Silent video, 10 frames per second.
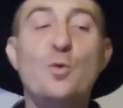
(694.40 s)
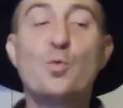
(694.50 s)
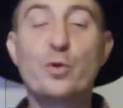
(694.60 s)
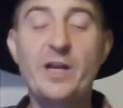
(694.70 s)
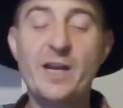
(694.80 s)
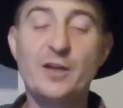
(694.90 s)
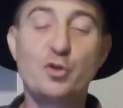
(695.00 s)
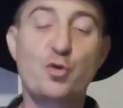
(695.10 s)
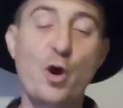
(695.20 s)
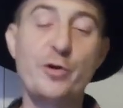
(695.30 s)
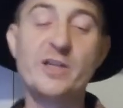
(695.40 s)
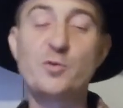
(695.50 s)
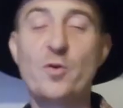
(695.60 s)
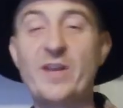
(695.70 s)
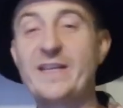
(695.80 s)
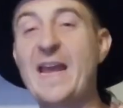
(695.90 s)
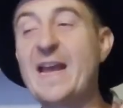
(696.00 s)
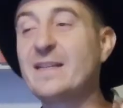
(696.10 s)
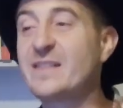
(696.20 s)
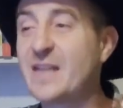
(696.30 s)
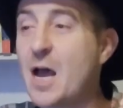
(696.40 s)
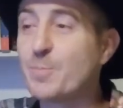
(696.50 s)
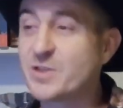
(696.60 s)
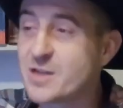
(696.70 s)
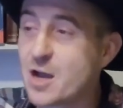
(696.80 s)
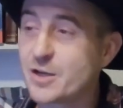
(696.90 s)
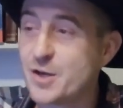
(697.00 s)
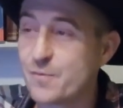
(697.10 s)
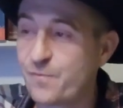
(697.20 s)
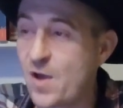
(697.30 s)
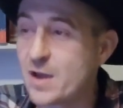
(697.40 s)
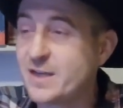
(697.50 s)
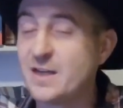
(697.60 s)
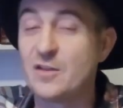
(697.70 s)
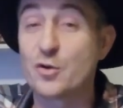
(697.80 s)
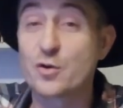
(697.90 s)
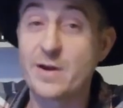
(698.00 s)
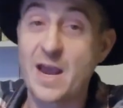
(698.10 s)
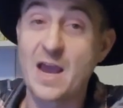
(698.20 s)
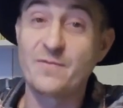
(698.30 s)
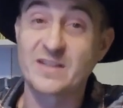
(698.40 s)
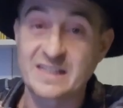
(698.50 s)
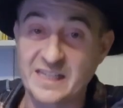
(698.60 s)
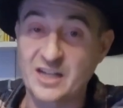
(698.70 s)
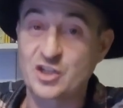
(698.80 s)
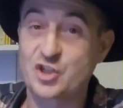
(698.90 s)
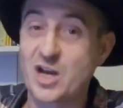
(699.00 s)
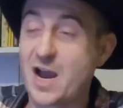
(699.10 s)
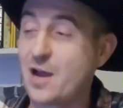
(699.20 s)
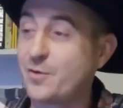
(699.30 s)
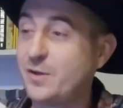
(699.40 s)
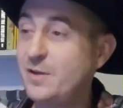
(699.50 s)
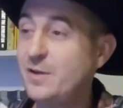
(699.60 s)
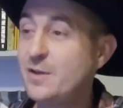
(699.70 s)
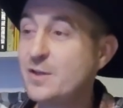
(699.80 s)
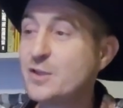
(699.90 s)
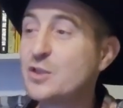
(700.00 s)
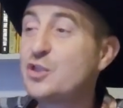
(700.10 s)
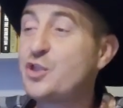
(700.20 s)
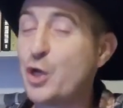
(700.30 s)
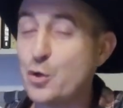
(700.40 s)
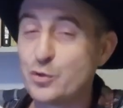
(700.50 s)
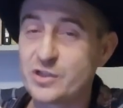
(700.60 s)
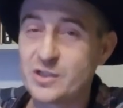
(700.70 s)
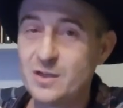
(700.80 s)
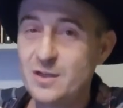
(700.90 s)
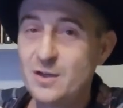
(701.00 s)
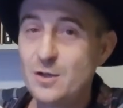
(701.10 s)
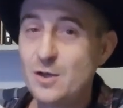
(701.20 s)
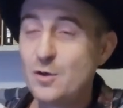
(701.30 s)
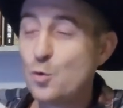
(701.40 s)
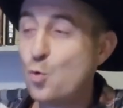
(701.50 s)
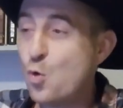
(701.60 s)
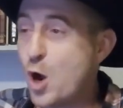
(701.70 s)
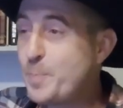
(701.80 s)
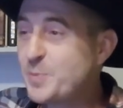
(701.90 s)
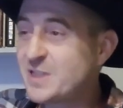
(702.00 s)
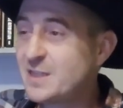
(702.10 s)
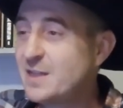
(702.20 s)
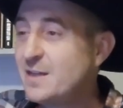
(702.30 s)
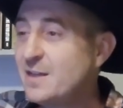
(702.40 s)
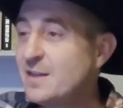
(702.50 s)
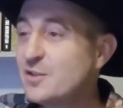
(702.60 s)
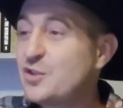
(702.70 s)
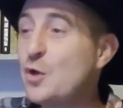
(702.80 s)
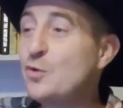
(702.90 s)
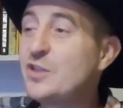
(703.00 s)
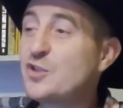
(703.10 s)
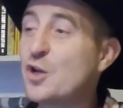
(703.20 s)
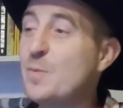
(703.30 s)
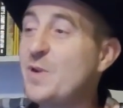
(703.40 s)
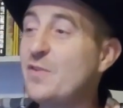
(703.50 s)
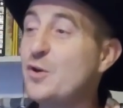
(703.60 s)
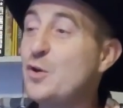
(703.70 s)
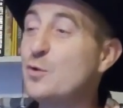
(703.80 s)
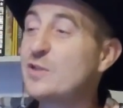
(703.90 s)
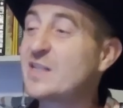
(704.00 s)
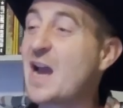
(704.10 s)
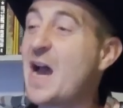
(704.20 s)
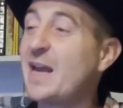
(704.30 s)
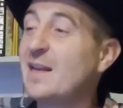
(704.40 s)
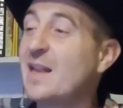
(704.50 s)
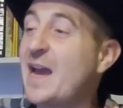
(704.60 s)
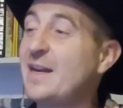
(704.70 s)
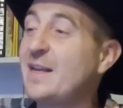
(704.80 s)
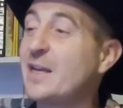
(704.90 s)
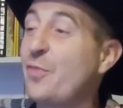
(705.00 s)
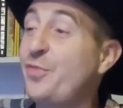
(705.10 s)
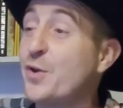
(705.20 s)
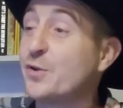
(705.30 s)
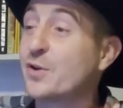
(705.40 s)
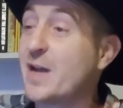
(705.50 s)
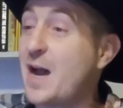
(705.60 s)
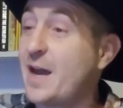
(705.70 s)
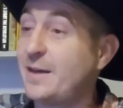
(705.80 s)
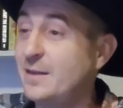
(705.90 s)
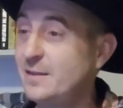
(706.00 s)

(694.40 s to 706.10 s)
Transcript: Rhea and Cronus, well, they can't stop sucking and fucking, and they're going to have a sixth child. Zeus. Whoops. Zeus is going to be the new sky and lightning and thunder god.